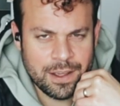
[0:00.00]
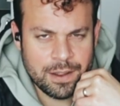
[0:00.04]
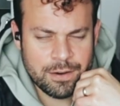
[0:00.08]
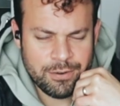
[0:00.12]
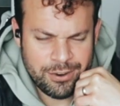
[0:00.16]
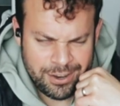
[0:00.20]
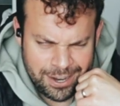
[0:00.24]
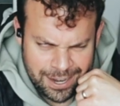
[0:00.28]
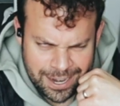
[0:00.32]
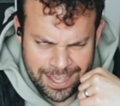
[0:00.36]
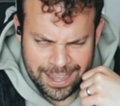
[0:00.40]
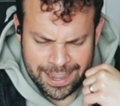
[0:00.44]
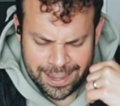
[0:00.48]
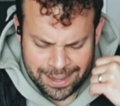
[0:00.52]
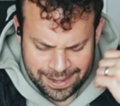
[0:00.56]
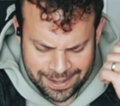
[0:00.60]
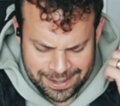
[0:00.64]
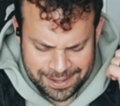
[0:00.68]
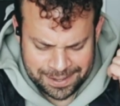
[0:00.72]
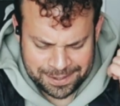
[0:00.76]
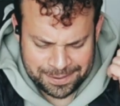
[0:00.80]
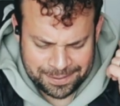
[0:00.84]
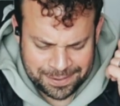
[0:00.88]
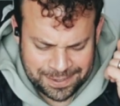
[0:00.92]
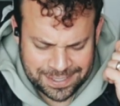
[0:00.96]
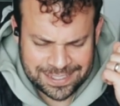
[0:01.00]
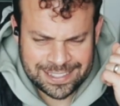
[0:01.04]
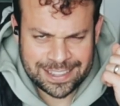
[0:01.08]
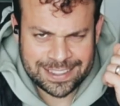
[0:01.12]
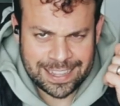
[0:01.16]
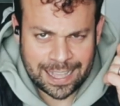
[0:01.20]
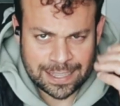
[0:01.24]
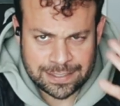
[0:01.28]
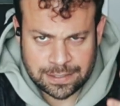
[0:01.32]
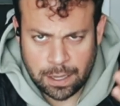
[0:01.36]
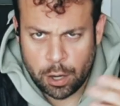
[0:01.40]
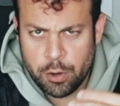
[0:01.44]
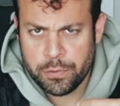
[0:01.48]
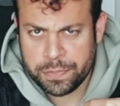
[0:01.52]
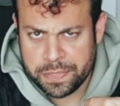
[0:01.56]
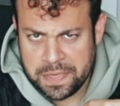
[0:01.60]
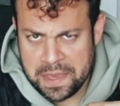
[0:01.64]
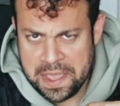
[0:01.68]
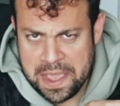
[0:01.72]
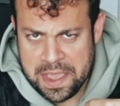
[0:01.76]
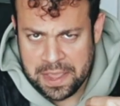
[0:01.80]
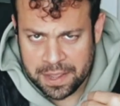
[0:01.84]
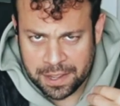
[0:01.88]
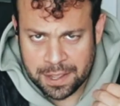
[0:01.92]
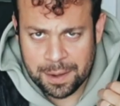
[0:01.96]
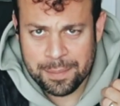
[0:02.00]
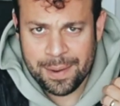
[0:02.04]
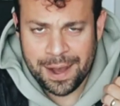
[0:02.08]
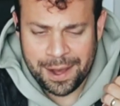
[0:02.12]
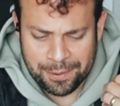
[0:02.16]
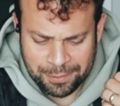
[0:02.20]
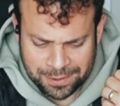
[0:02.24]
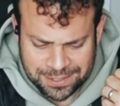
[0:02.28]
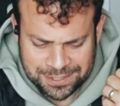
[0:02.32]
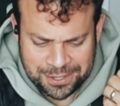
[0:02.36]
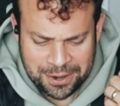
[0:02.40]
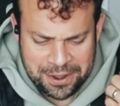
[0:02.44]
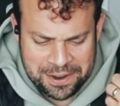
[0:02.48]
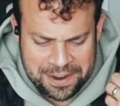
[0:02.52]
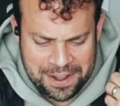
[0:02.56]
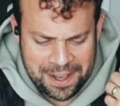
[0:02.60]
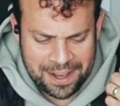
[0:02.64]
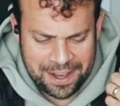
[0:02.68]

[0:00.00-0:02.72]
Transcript: Really? That's our thing. Come on, what's going